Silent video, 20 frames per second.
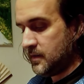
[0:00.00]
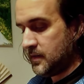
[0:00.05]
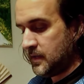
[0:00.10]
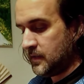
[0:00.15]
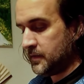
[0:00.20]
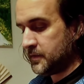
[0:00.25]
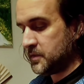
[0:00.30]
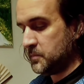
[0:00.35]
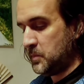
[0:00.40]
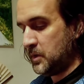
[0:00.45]

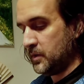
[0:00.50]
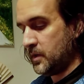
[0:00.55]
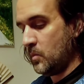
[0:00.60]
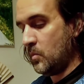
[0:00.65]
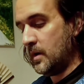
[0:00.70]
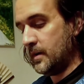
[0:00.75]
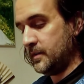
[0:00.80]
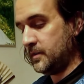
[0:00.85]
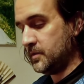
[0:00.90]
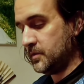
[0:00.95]
Neelix
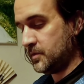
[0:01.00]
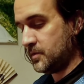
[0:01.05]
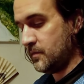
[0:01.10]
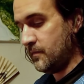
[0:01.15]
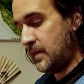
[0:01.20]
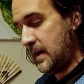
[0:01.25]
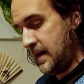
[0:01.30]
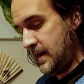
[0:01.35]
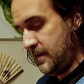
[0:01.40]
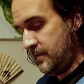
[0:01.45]
merely wanted to
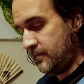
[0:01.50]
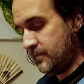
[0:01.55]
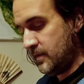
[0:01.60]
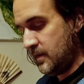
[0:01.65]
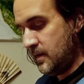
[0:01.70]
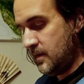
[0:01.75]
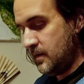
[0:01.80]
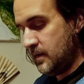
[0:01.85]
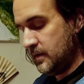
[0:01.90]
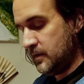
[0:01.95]

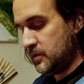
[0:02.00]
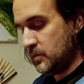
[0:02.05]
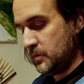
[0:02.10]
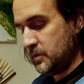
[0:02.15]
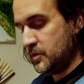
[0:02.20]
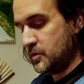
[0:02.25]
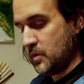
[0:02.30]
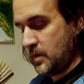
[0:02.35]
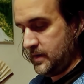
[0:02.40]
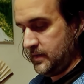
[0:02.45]
survive and
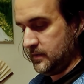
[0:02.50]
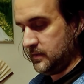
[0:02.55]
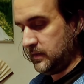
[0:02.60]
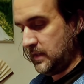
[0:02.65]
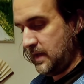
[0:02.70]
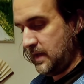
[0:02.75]
to enjoy his